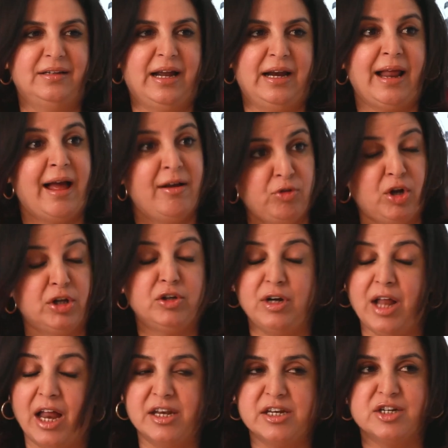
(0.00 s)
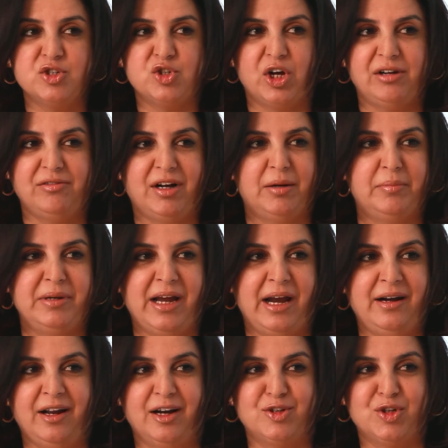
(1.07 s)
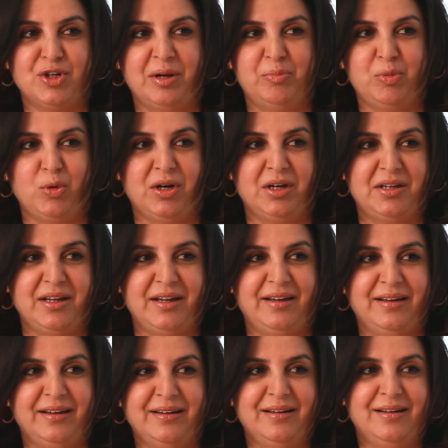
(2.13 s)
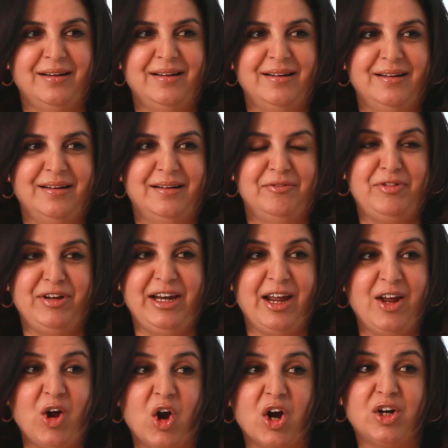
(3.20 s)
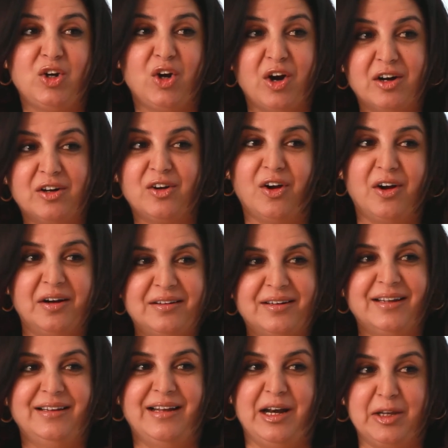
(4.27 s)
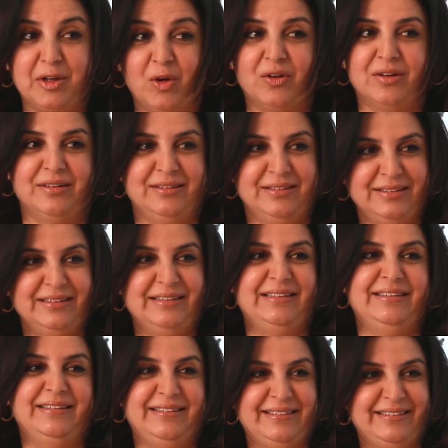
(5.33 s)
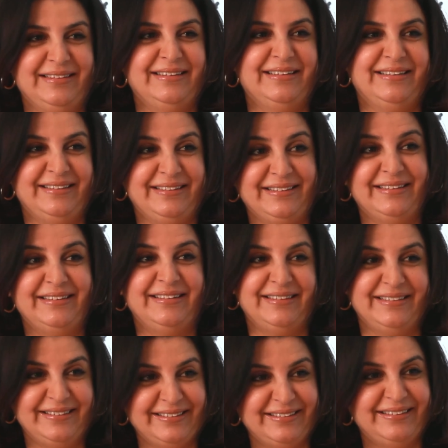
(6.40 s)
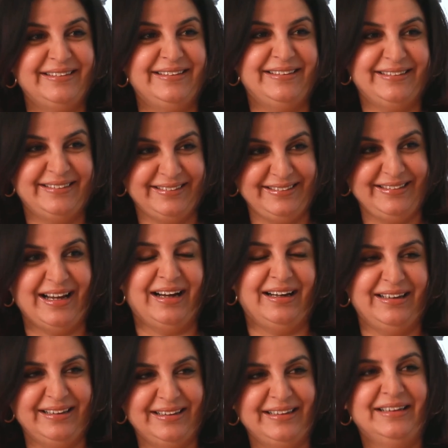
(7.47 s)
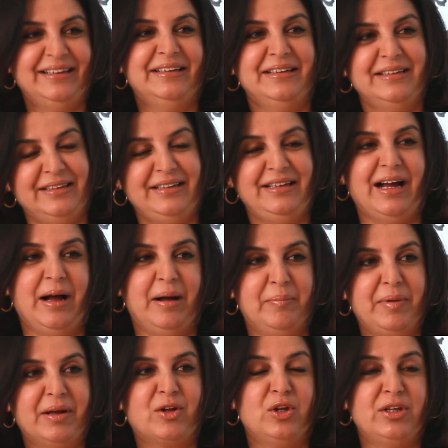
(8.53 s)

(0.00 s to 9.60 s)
that. I've also danced in Jalwa behind Archana Puran Singh. Feeling hot in that song. Okay, that must have been real fun. That I envy you for. I would have